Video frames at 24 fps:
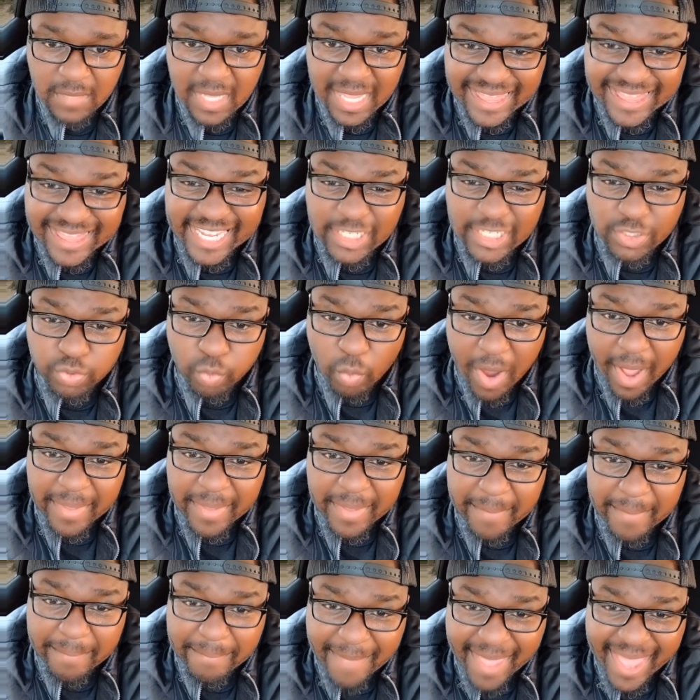This
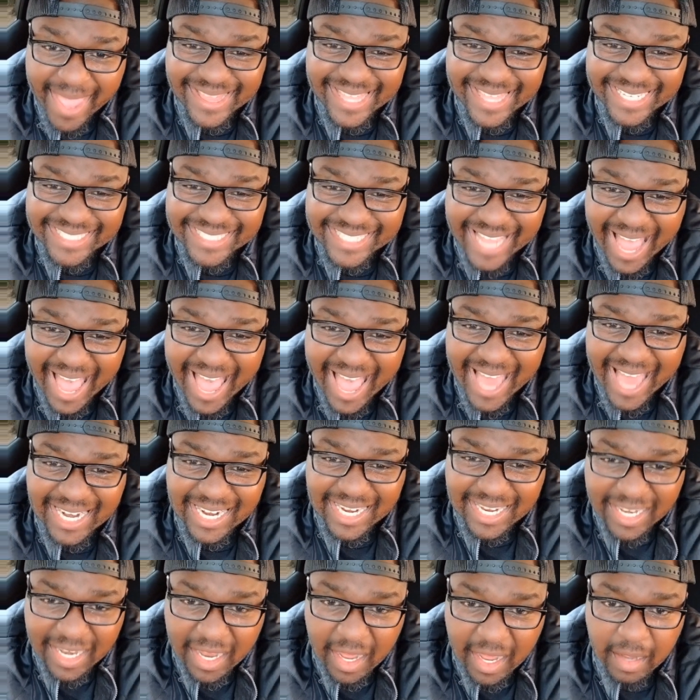woman met this guy at a
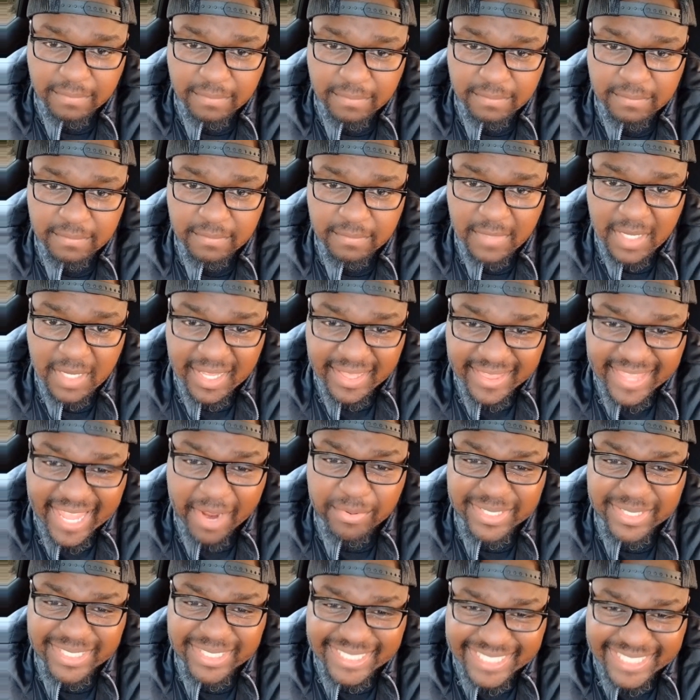club. They
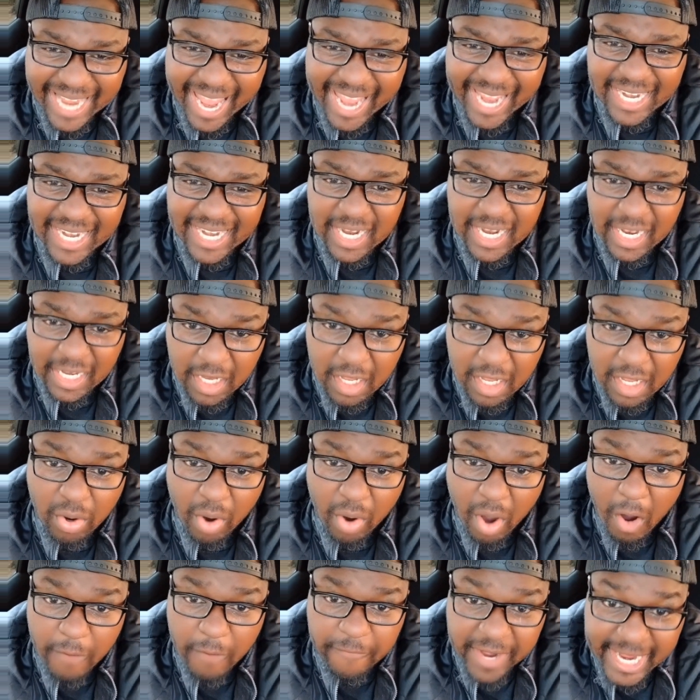was dating a little
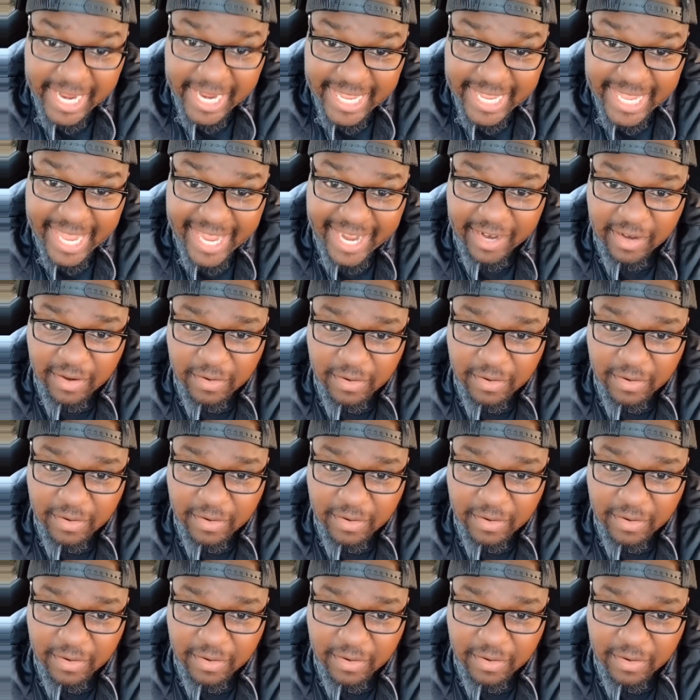over a year.